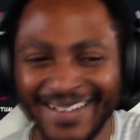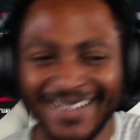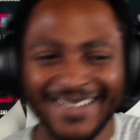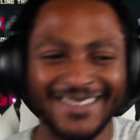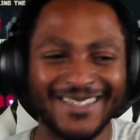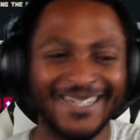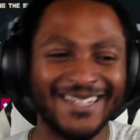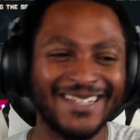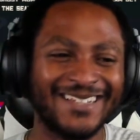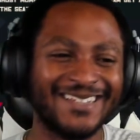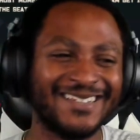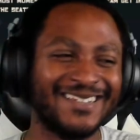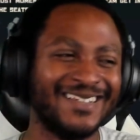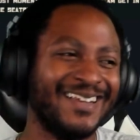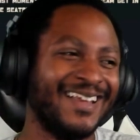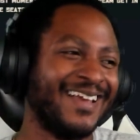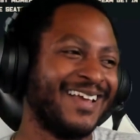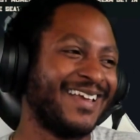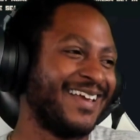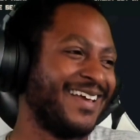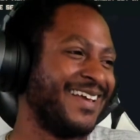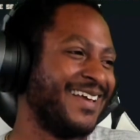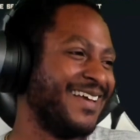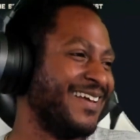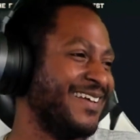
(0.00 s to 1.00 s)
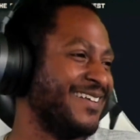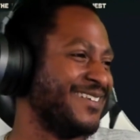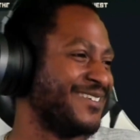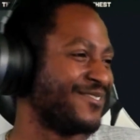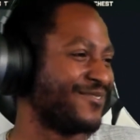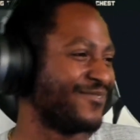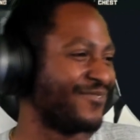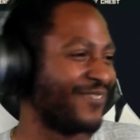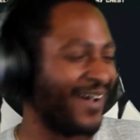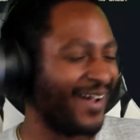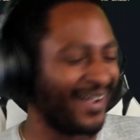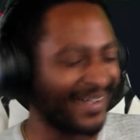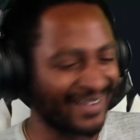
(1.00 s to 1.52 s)
This nigga is
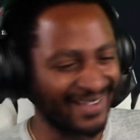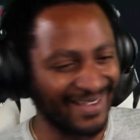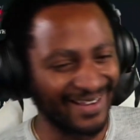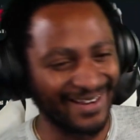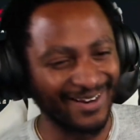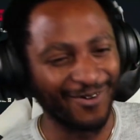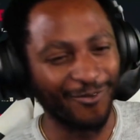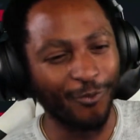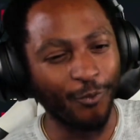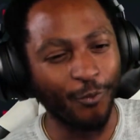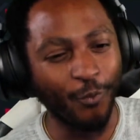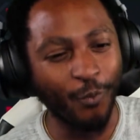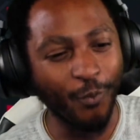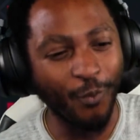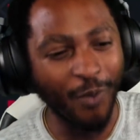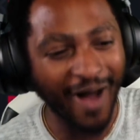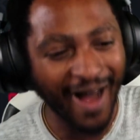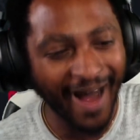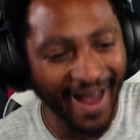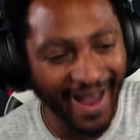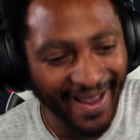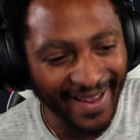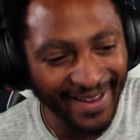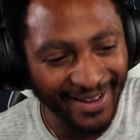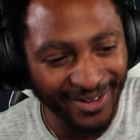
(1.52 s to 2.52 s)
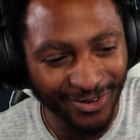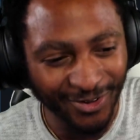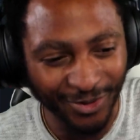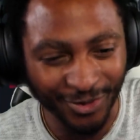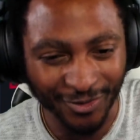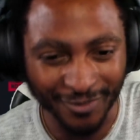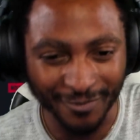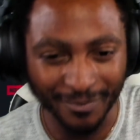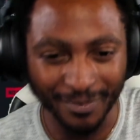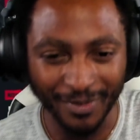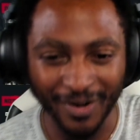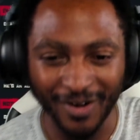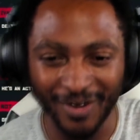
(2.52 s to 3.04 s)
fucking
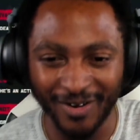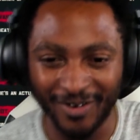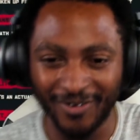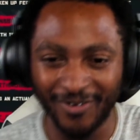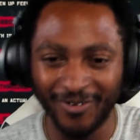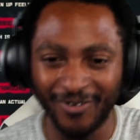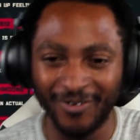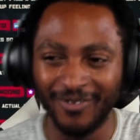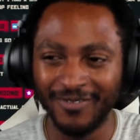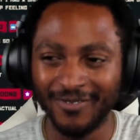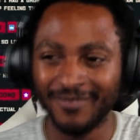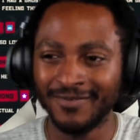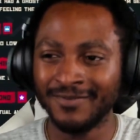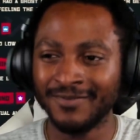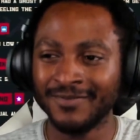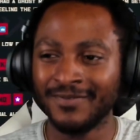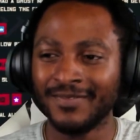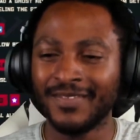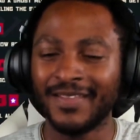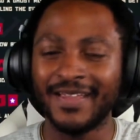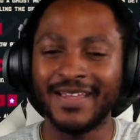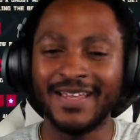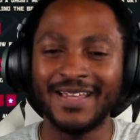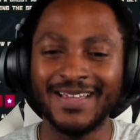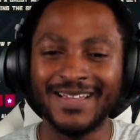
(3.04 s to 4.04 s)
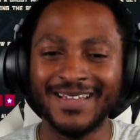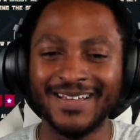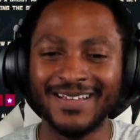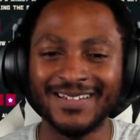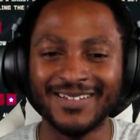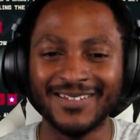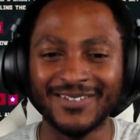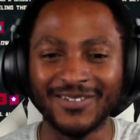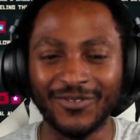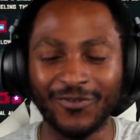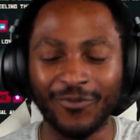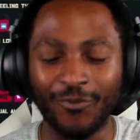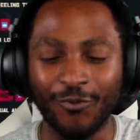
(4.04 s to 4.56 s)
wild, bro. He
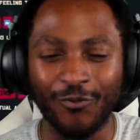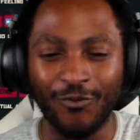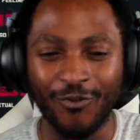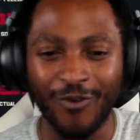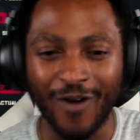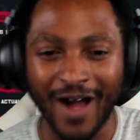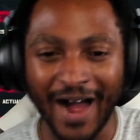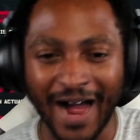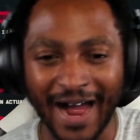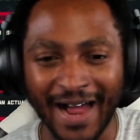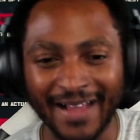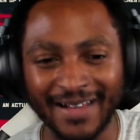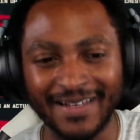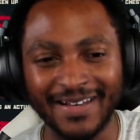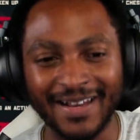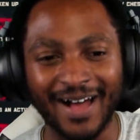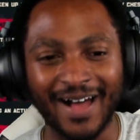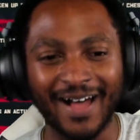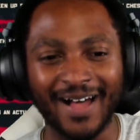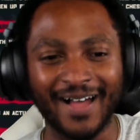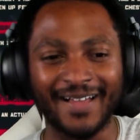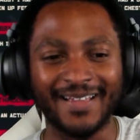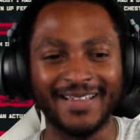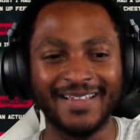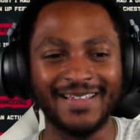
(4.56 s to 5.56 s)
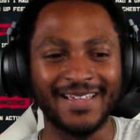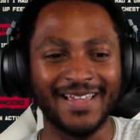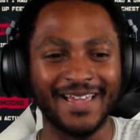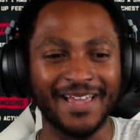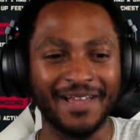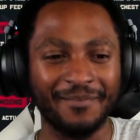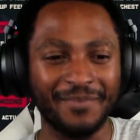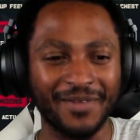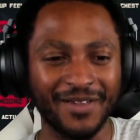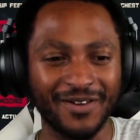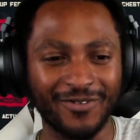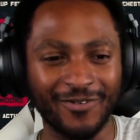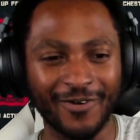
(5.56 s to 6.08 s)
is wild. Nah, he can't
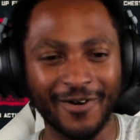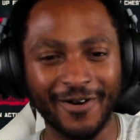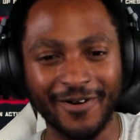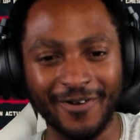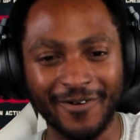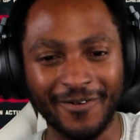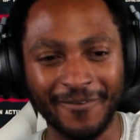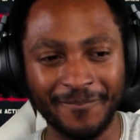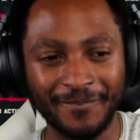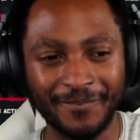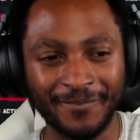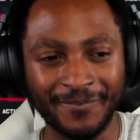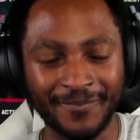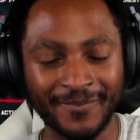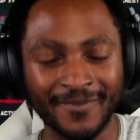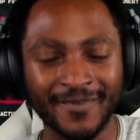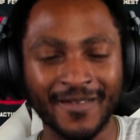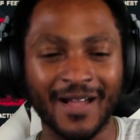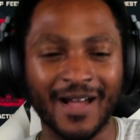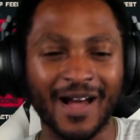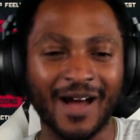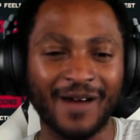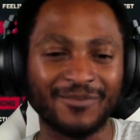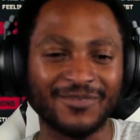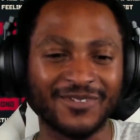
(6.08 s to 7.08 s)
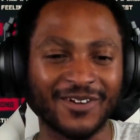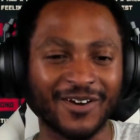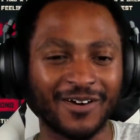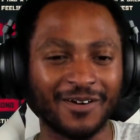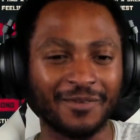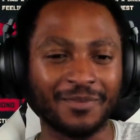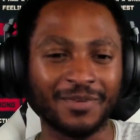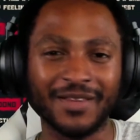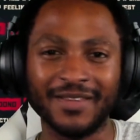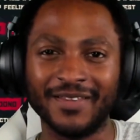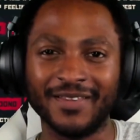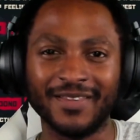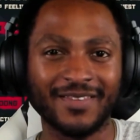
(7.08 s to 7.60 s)
be real. I'm starting to
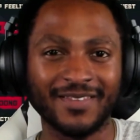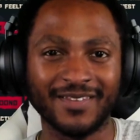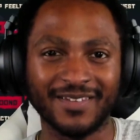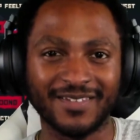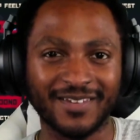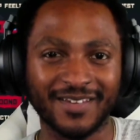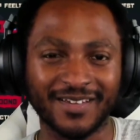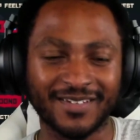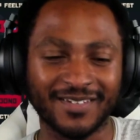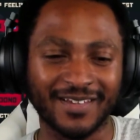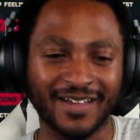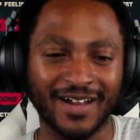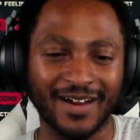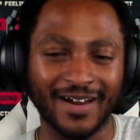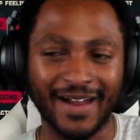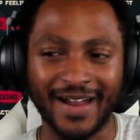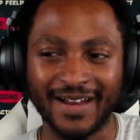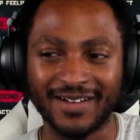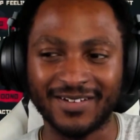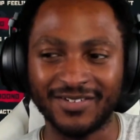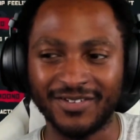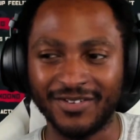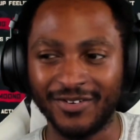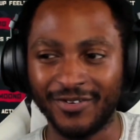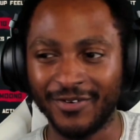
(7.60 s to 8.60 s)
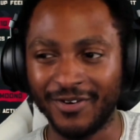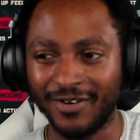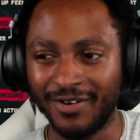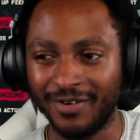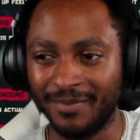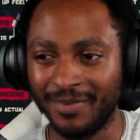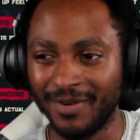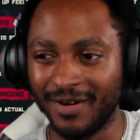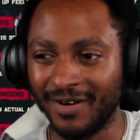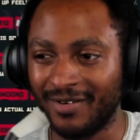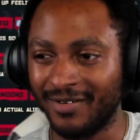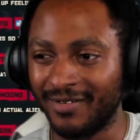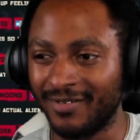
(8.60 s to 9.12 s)
believe that this nigga's not actually real,
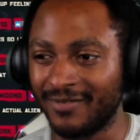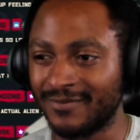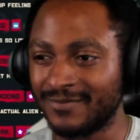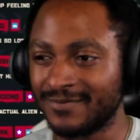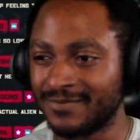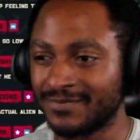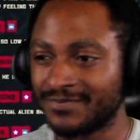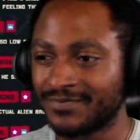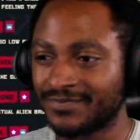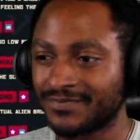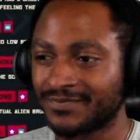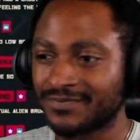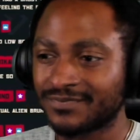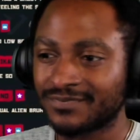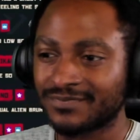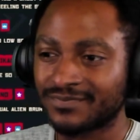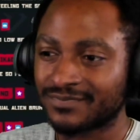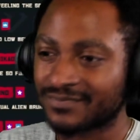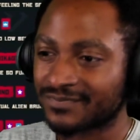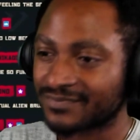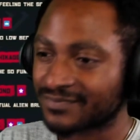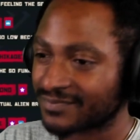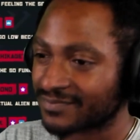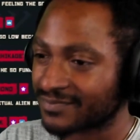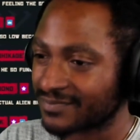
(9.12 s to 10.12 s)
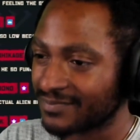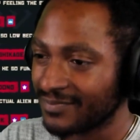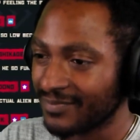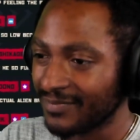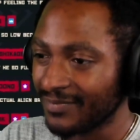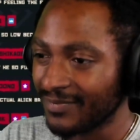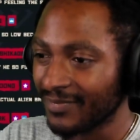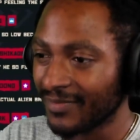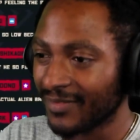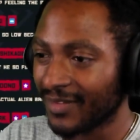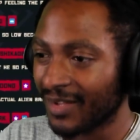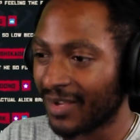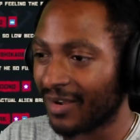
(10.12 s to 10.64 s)
bro.
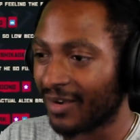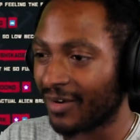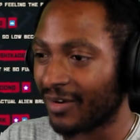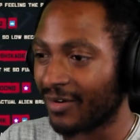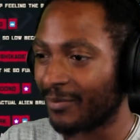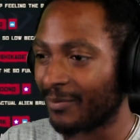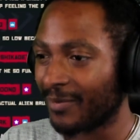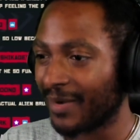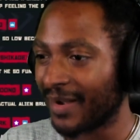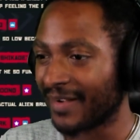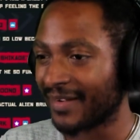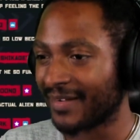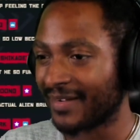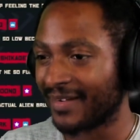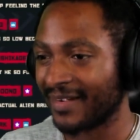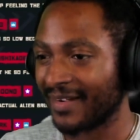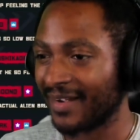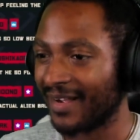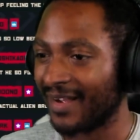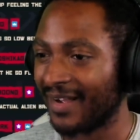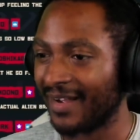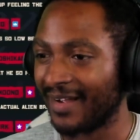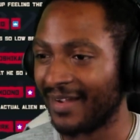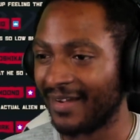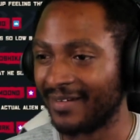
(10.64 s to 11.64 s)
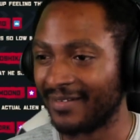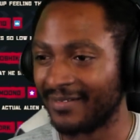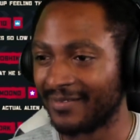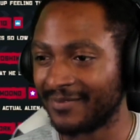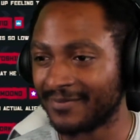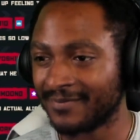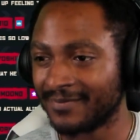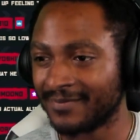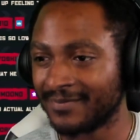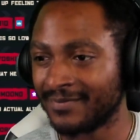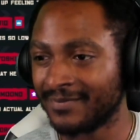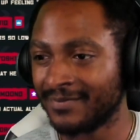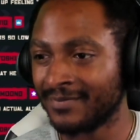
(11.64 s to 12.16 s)
Oh my god.
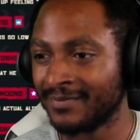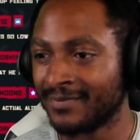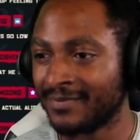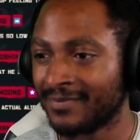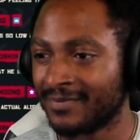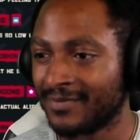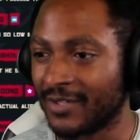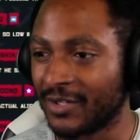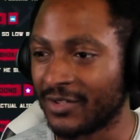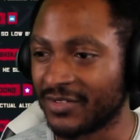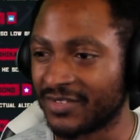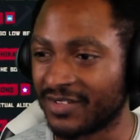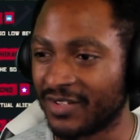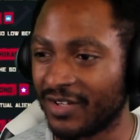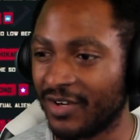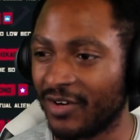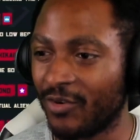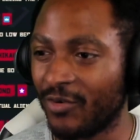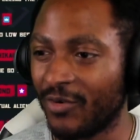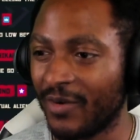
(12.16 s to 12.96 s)
There's no